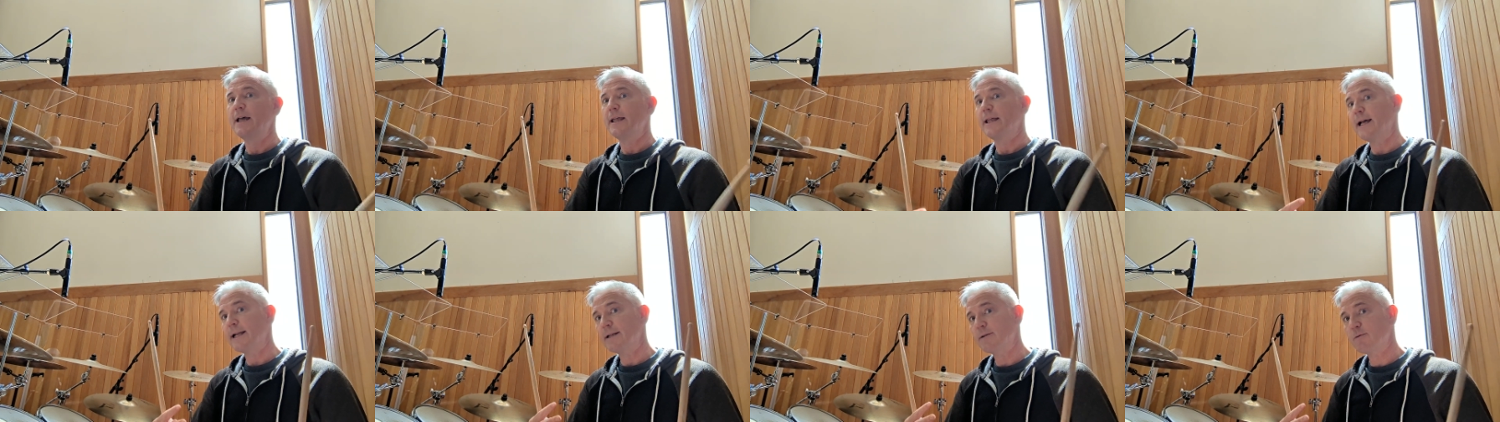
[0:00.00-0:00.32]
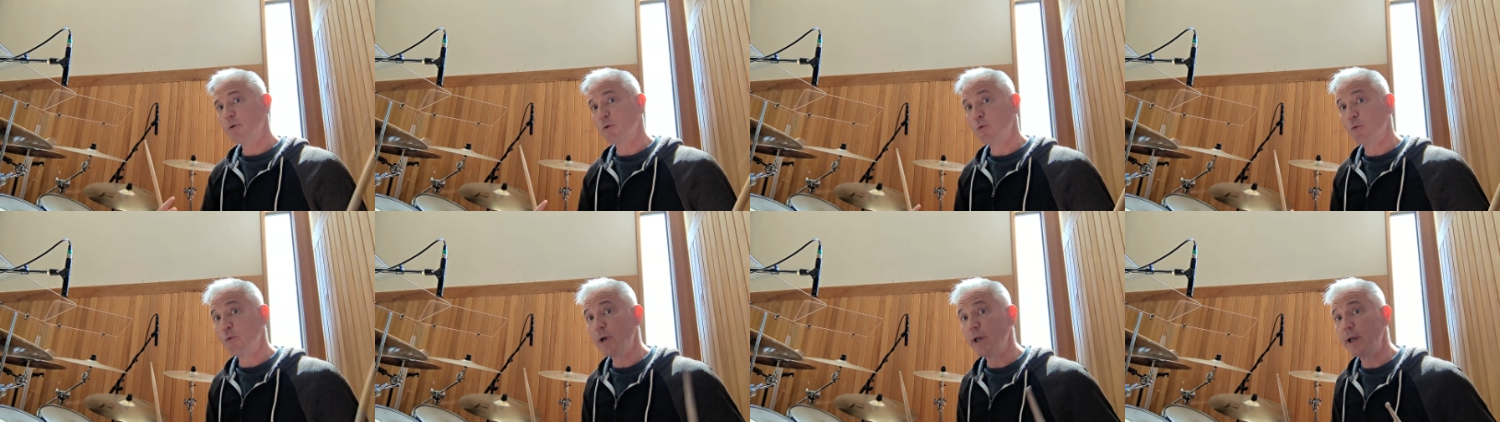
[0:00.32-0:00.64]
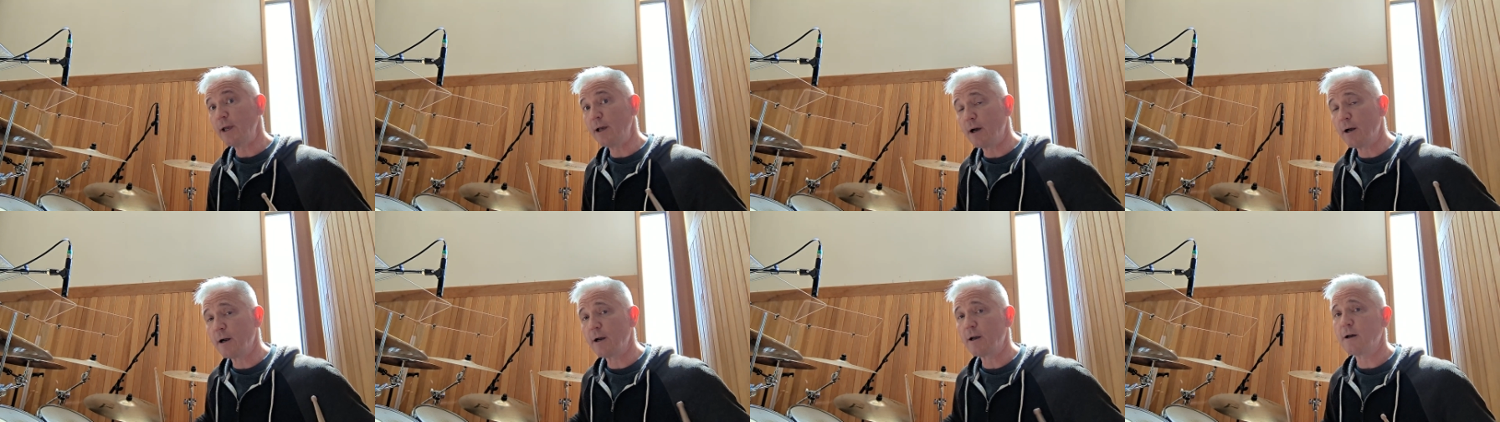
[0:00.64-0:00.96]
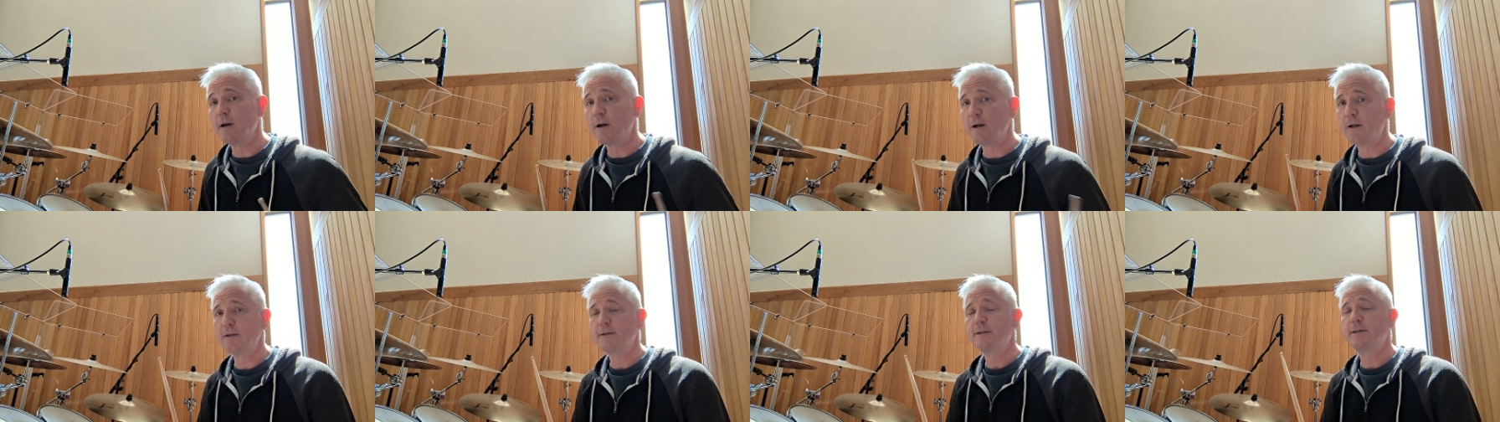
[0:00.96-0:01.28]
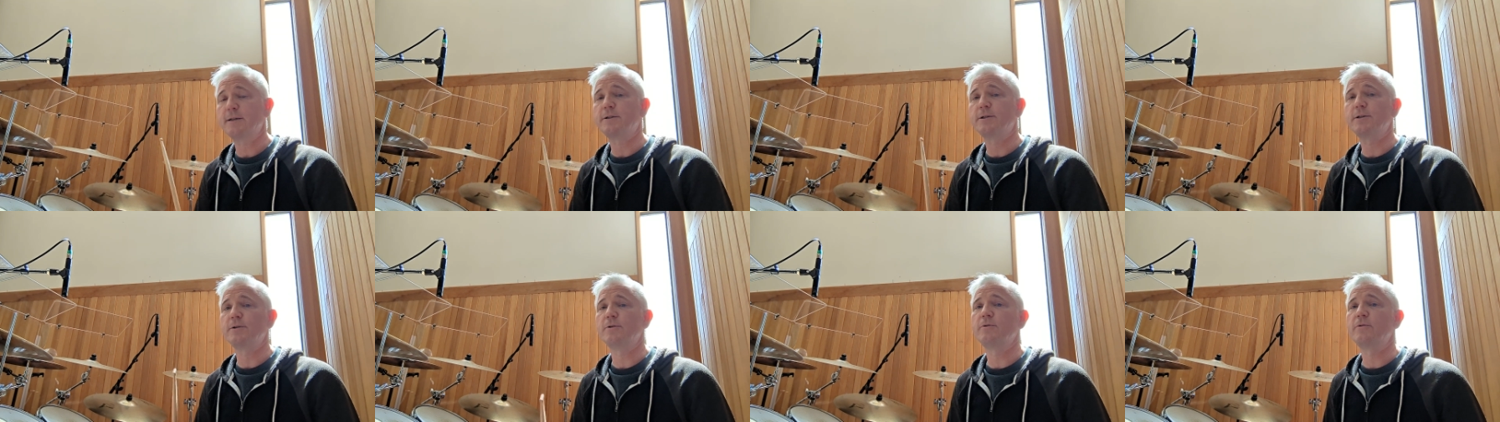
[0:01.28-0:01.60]
That's what we are called
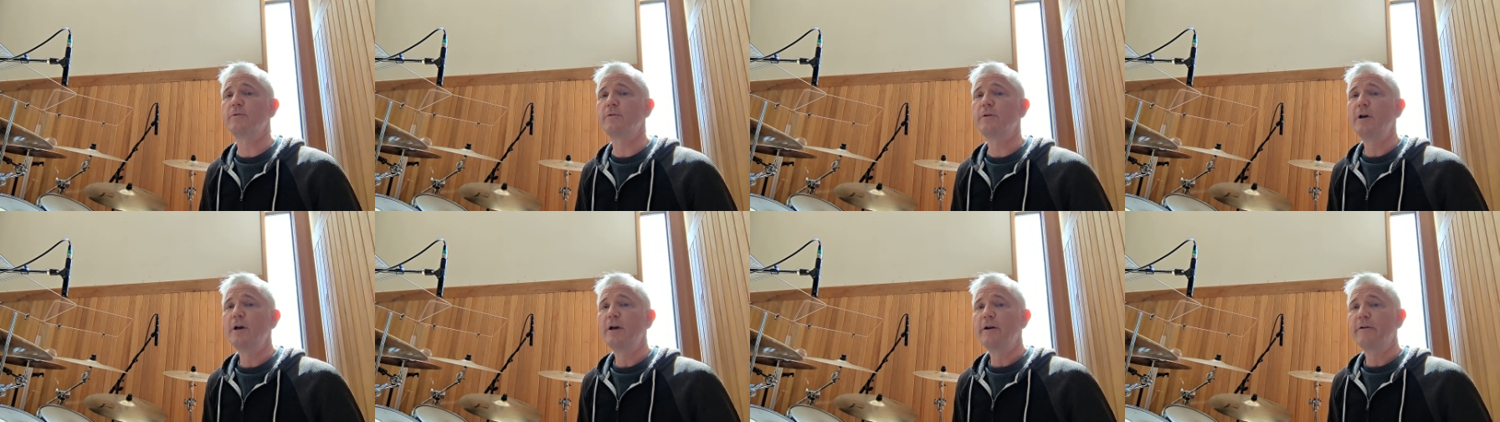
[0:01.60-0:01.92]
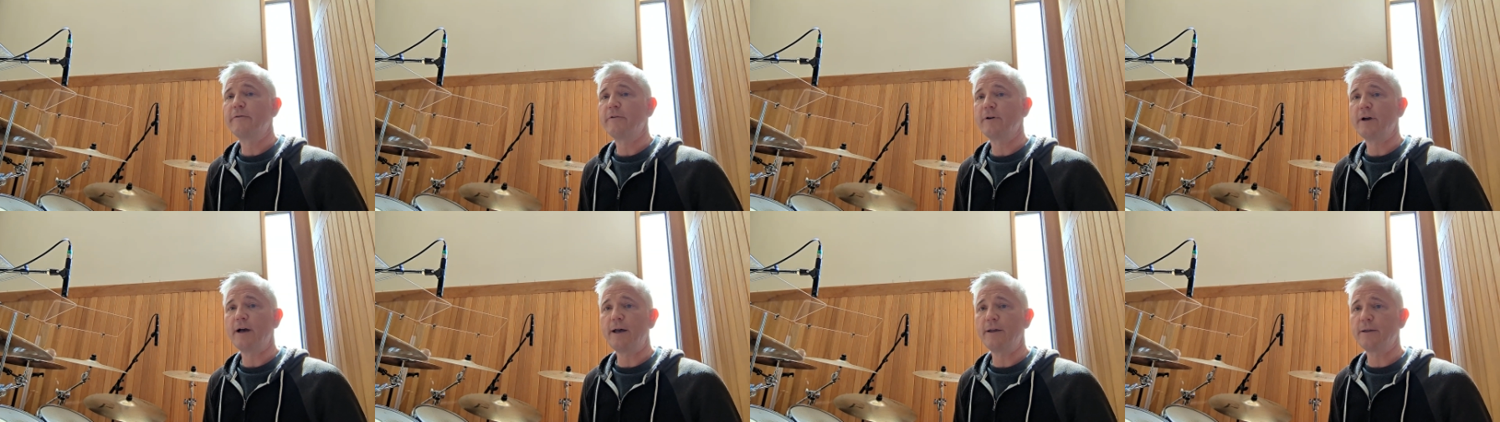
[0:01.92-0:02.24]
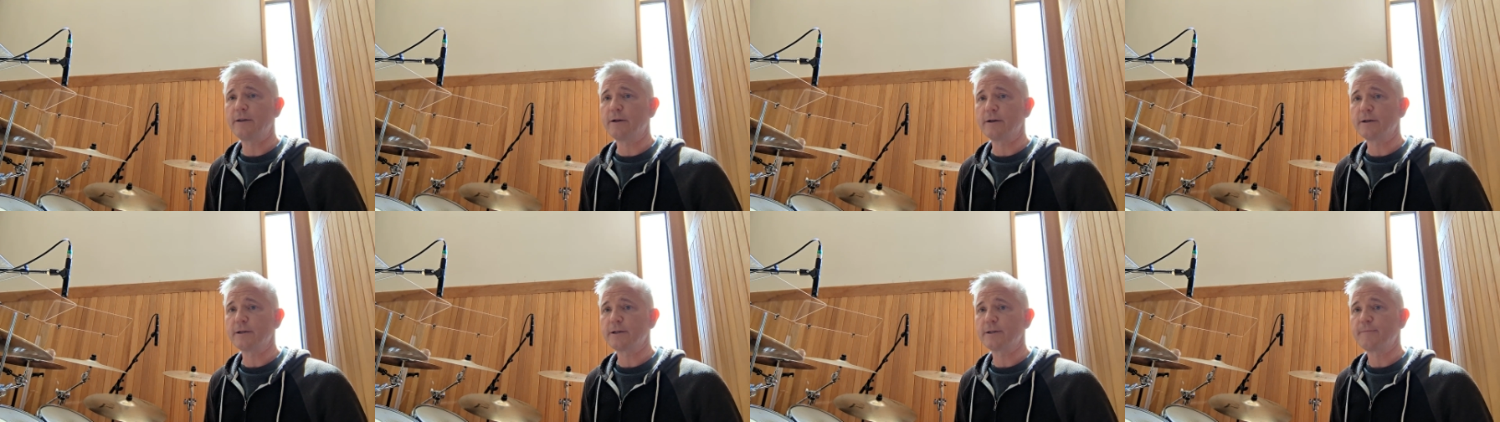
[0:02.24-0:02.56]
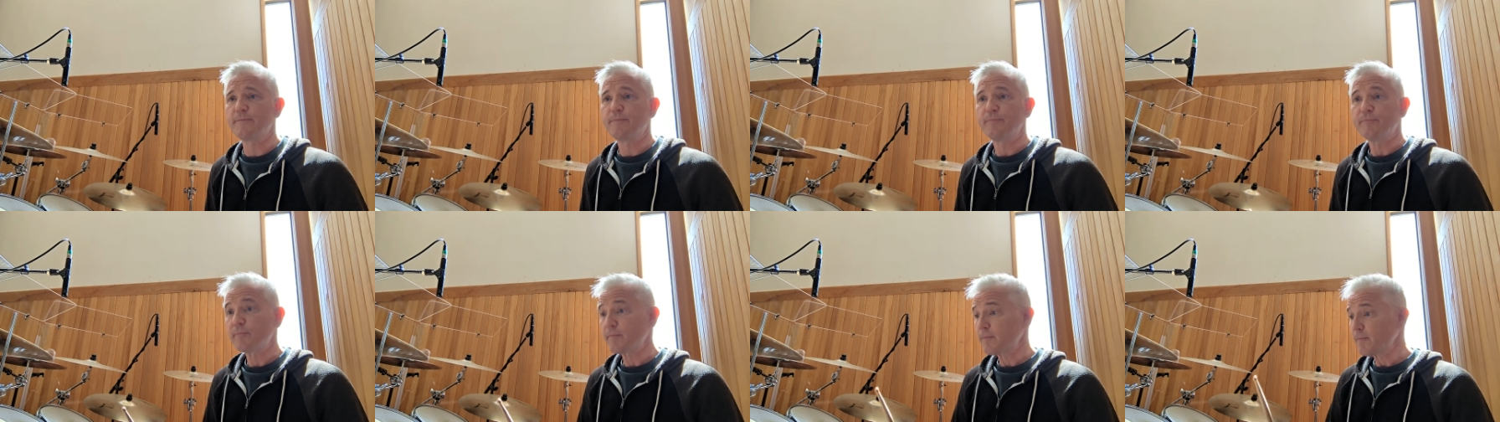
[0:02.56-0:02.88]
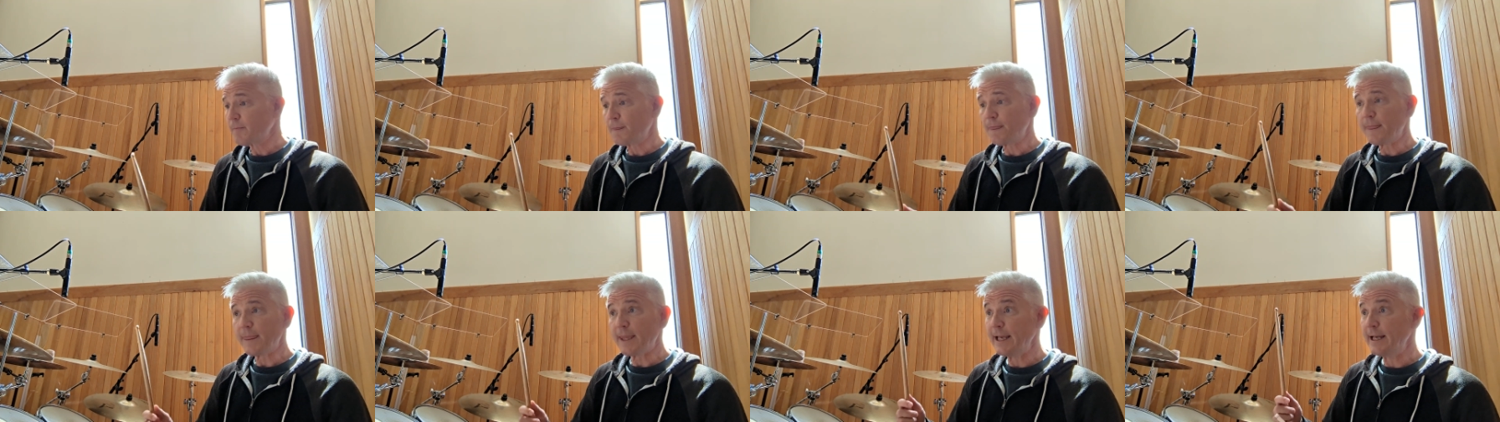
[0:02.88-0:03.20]
to do for others.
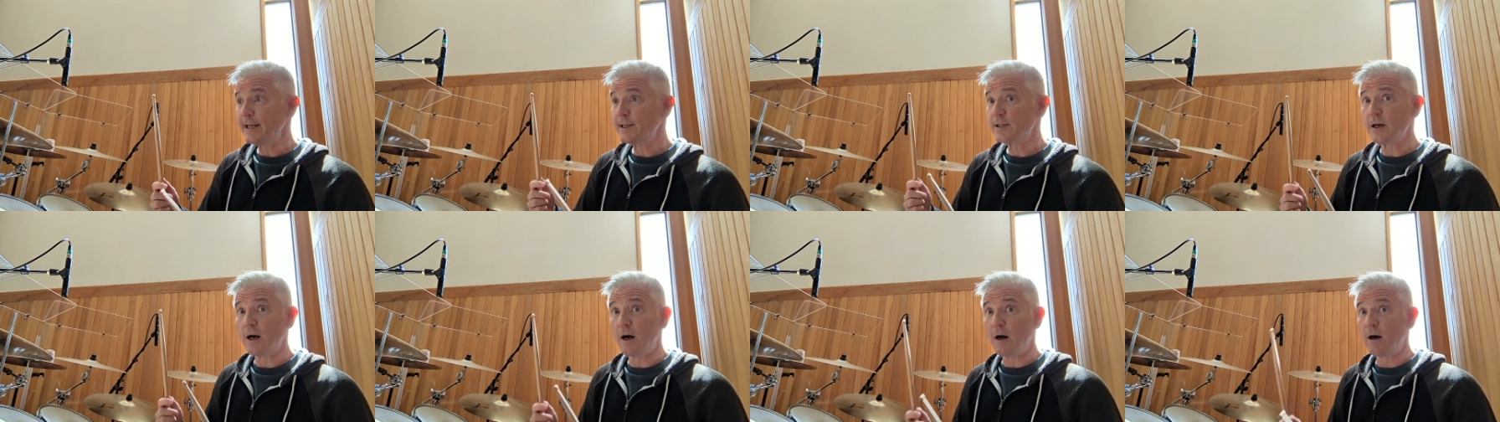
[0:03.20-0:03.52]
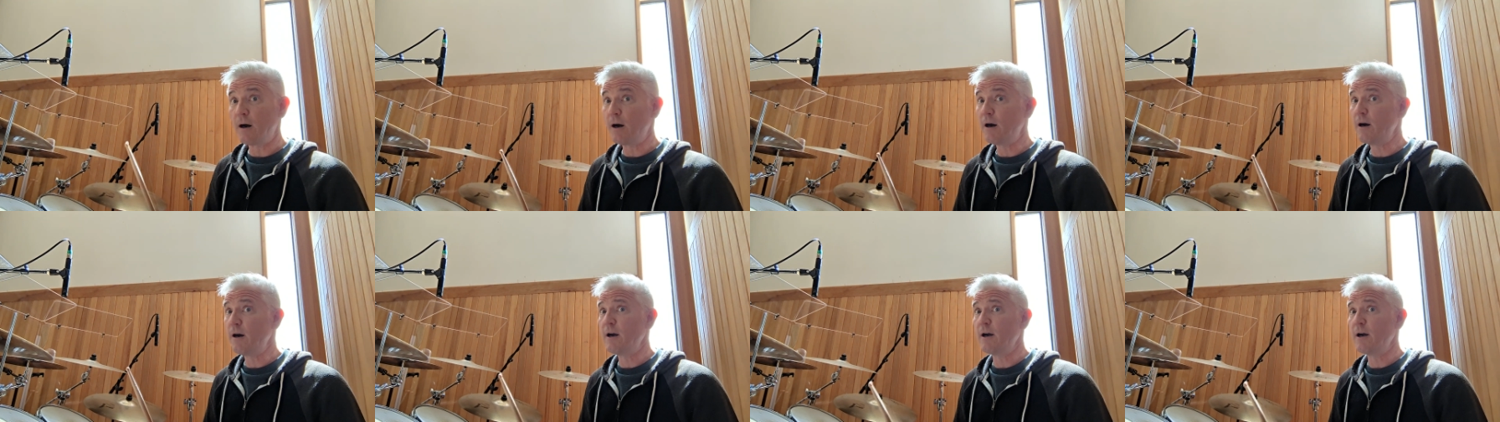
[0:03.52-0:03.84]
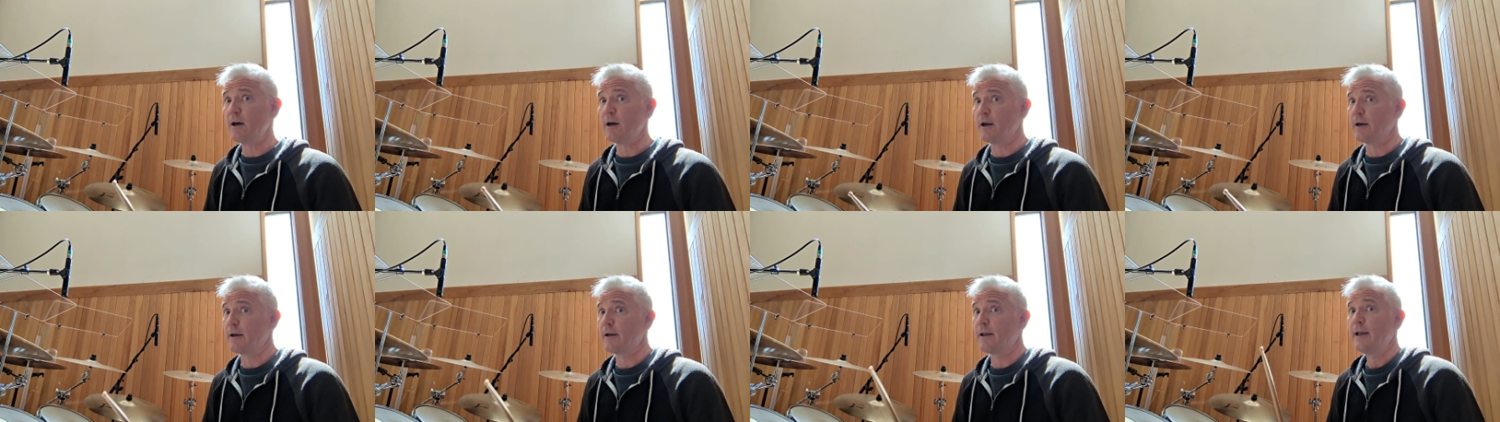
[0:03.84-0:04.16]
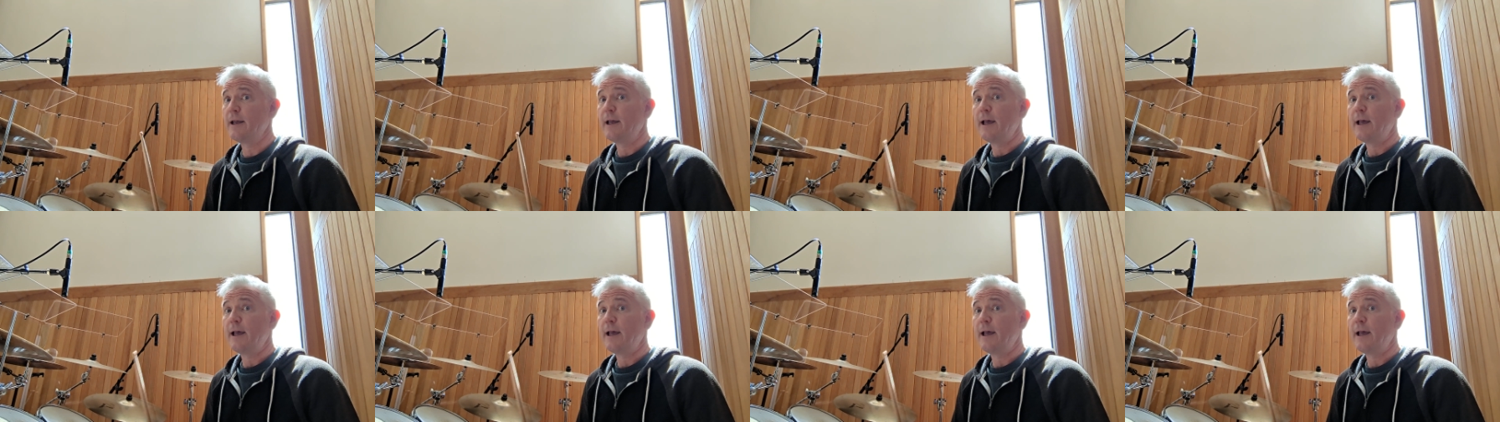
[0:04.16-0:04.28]
It's hard.